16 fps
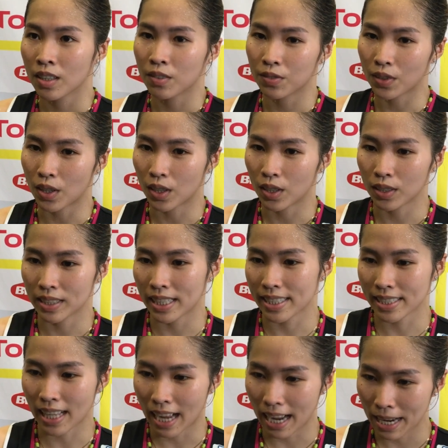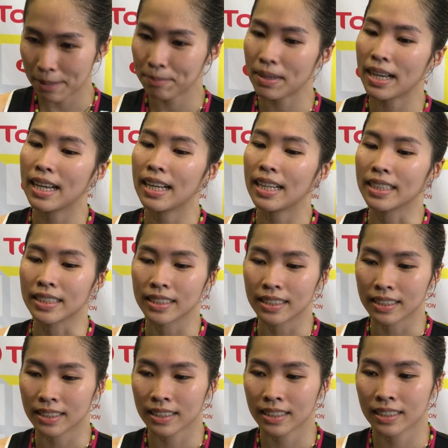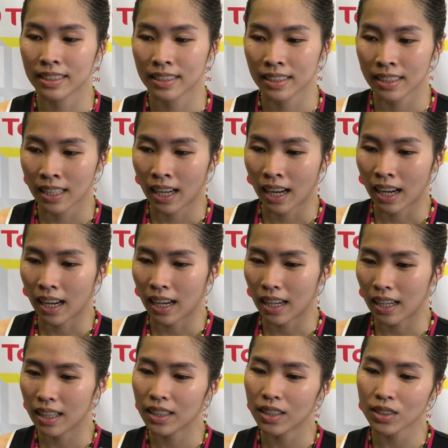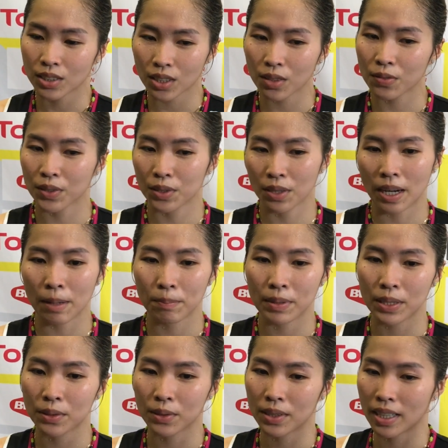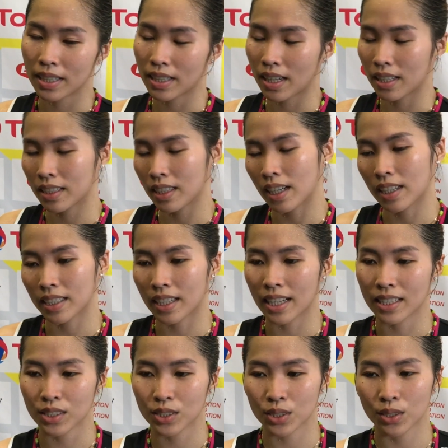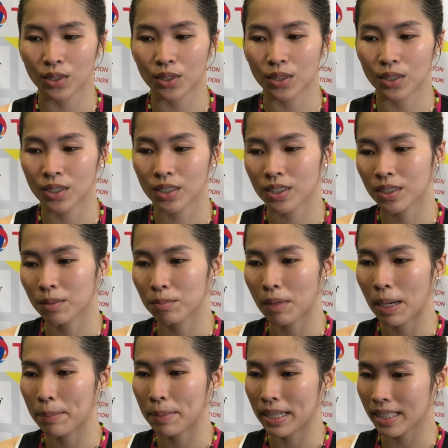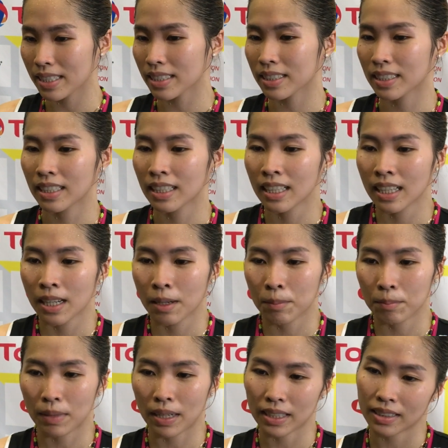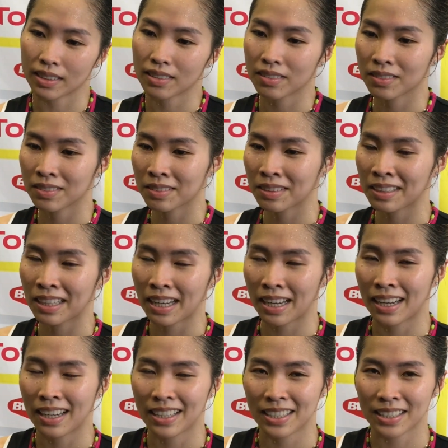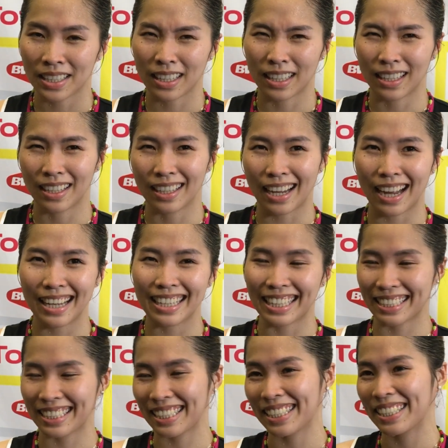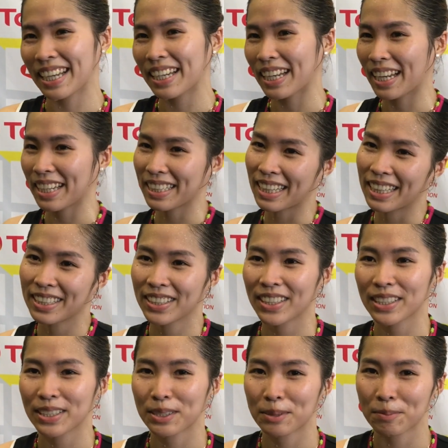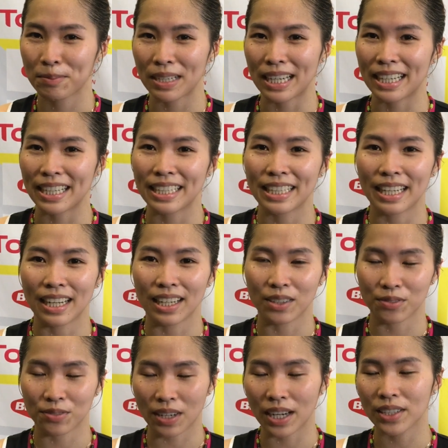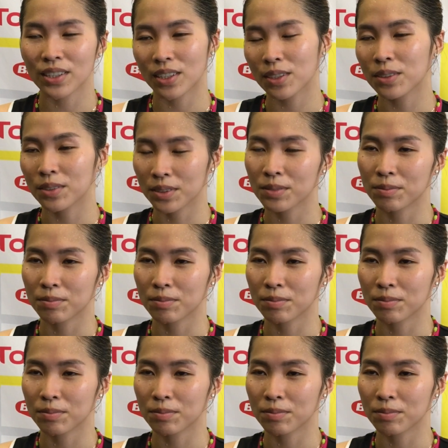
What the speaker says: for next time. And I also feel happy today that I can show my best, but unlucky that I cannot play in the final.